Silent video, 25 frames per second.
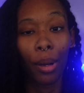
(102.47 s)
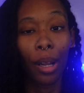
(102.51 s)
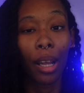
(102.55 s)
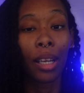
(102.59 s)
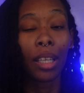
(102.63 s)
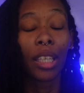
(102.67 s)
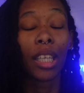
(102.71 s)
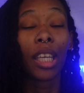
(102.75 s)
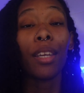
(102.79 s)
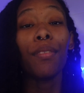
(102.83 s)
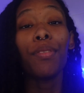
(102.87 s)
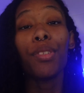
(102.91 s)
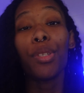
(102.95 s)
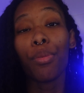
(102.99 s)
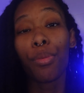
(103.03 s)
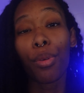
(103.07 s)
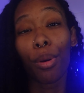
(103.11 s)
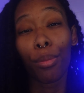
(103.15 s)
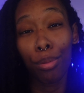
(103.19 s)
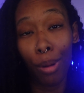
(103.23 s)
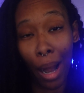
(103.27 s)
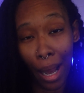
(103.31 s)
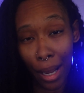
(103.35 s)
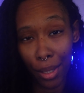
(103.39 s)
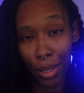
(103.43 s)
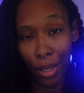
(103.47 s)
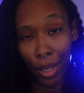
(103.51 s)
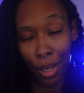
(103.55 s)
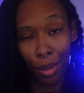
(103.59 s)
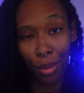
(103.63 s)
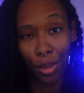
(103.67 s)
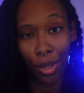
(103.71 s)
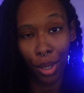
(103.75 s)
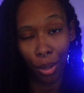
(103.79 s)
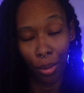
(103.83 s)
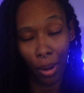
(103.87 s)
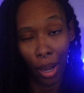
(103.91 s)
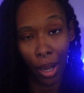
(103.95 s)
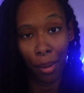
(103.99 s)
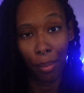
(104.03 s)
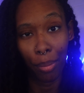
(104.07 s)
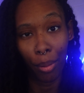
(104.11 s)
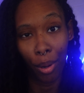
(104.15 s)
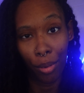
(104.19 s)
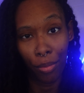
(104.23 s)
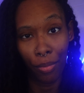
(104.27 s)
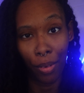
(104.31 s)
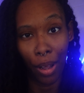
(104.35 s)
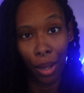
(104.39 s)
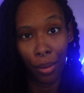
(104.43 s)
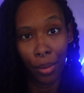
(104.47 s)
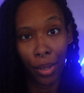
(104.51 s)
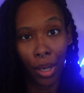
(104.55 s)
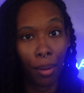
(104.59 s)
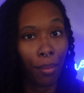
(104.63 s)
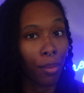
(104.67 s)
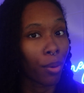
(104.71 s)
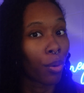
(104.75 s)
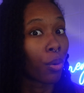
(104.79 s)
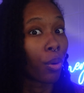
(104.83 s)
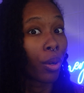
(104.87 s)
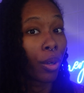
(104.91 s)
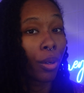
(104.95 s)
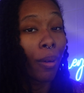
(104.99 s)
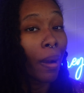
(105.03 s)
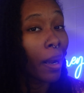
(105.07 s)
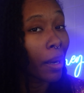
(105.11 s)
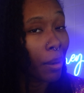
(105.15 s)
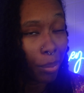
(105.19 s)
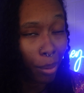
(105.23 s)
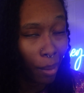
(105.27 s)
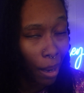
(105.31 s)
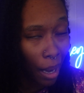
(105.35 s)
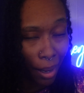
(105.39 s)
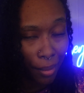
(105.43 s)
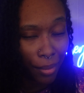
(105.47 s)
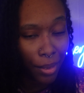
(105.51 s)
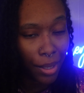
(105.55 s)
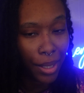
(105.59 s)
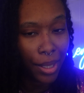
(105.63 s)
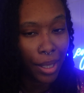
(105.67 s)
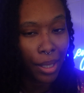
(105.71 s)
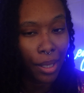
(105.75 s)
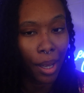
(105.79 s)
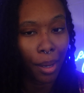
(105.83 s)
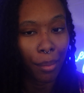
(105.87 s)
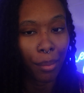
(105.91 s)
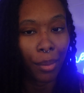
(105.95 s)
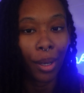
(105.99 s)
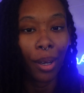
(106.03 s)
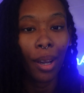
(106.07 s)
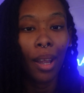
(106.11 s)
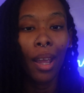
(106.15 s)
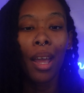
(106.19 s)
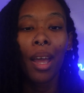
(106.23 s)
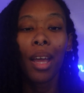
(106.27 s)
and it gives you the right to use a credit profile number or a credit privacy number,